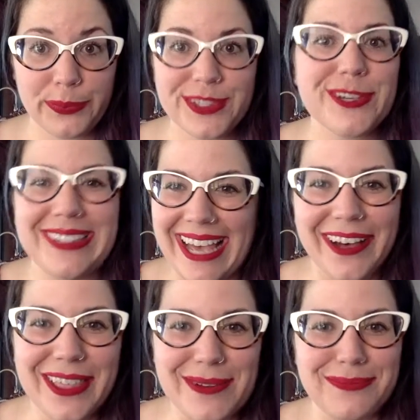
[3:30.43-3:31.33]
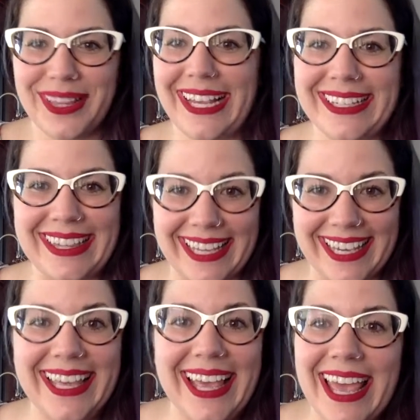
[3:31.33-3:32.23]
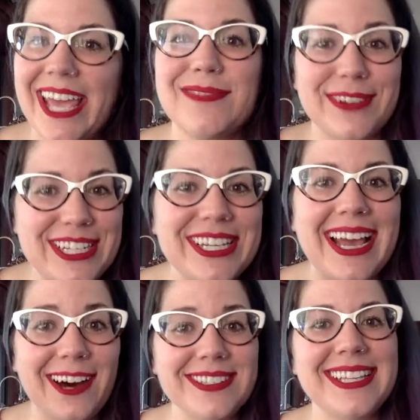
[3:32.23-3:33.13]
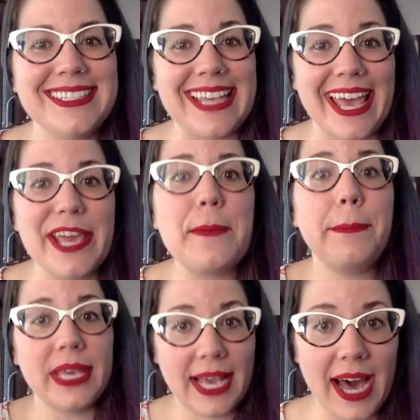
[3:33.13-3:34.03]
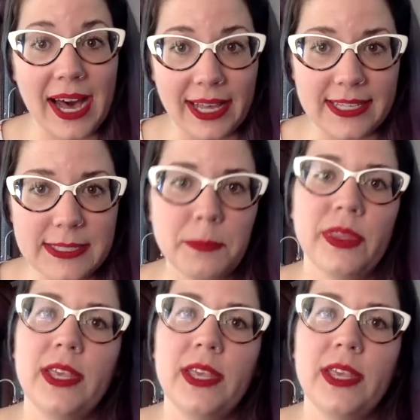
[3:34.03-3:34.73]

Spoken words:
So tell them blatantly, hey, I'm reaching out today because.